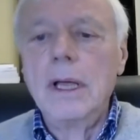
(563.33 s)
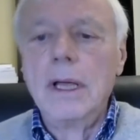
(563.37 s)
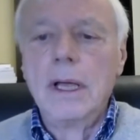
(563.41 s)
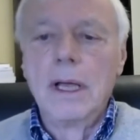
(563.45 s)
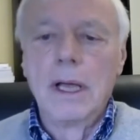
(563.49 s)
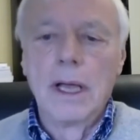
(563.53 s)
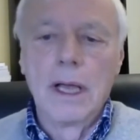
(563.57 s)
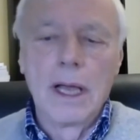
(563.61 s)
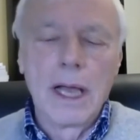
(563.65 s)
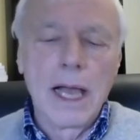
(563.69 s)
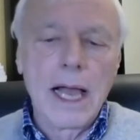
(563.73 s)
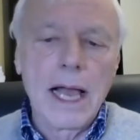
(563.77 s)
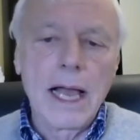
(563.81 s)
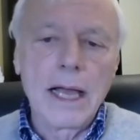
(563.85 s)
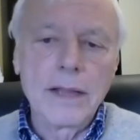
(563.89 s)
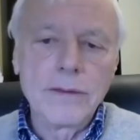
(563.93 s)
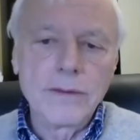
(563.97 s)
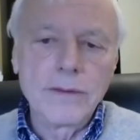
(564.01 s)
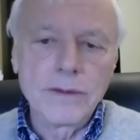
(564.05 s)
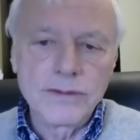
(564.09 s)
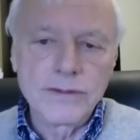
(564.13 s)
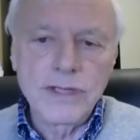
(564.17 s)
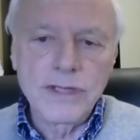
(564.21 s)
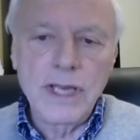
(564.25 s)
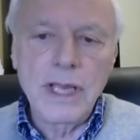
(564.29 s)
on
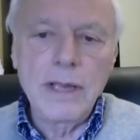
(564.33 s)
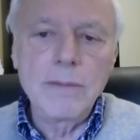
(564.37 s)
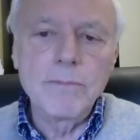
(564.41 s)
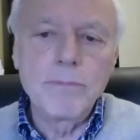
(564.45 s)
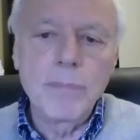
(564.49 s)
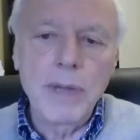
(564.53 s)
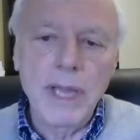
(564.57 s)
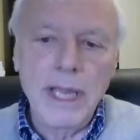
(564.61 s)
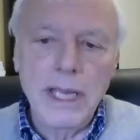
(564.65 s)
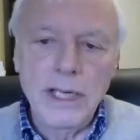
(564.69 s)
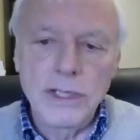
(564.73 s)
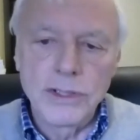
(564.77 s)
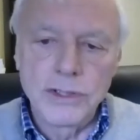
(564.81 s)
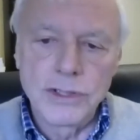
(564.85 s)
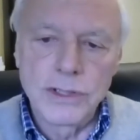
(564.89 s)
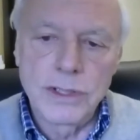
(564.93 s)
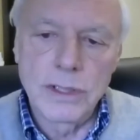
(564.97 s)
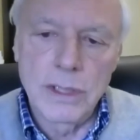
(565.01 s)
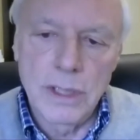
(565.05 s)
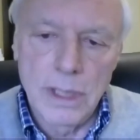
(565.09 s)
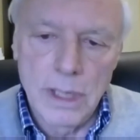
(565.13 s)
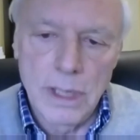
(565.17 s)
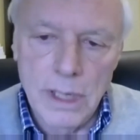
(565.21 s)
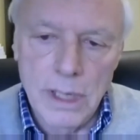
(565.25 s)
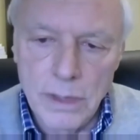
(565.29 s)
the same page
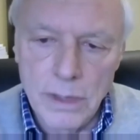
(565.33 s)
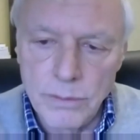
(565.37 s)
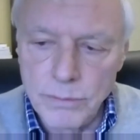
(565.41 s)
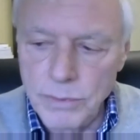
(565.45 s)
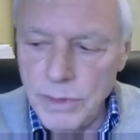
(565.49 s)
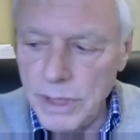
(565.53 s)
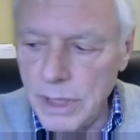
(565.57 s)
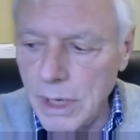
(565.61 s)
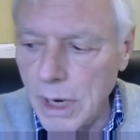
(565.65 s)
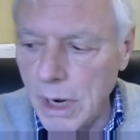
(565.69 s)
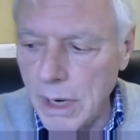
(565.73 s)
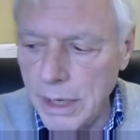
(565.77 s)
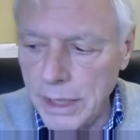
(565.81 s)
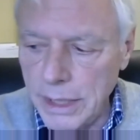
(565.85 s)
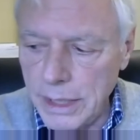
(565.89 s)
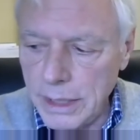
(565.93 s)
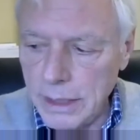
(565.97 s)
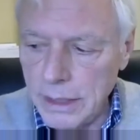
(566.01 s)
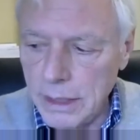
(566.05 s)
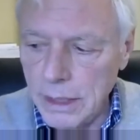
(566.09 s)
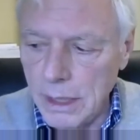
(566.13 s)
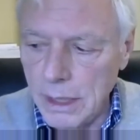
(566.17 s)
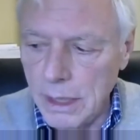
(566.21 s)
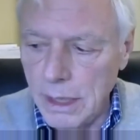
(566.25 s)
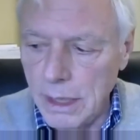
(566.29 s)

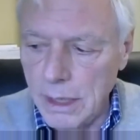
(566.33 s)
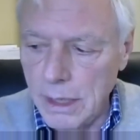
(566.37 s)
regarding